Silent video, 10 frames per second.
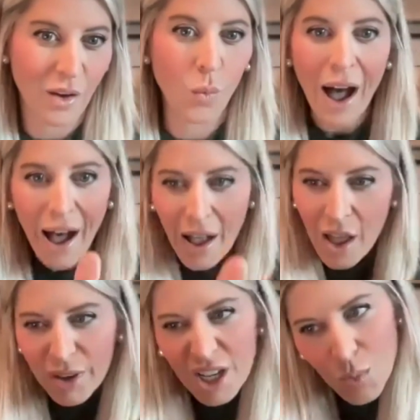Why?
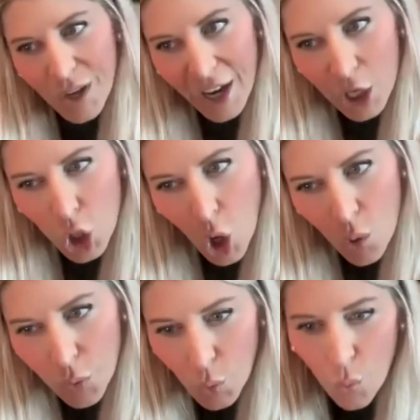Because we got to go
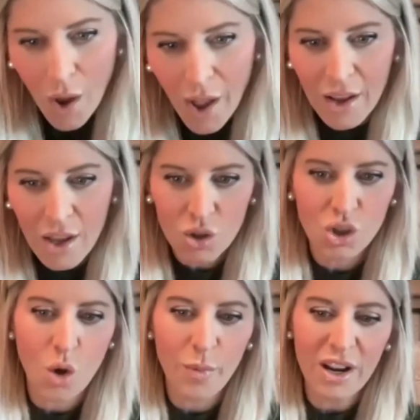through what?
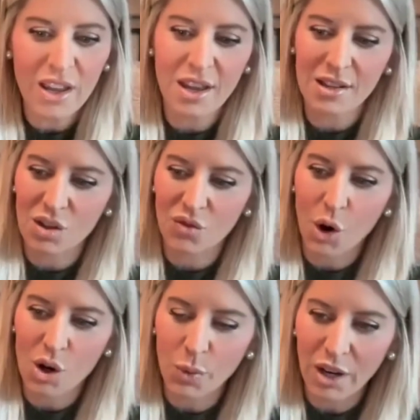So many things as
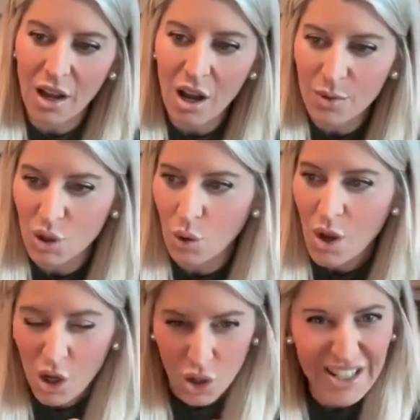far as when it comes to
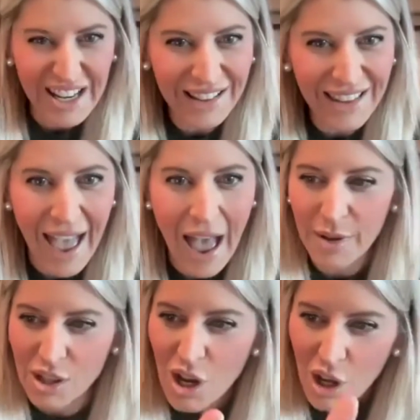your daily
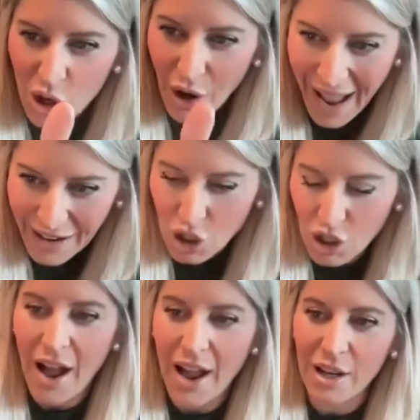habits, your action
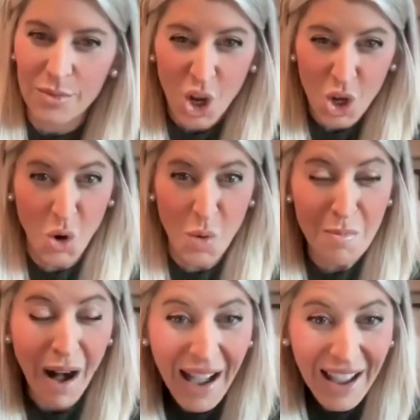items, your
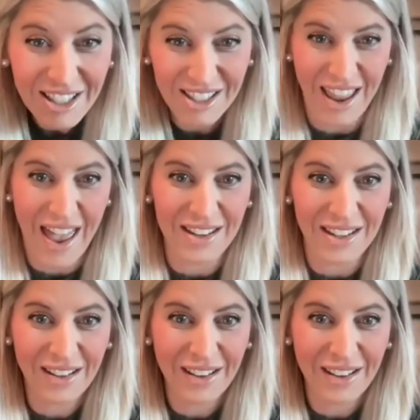mindset.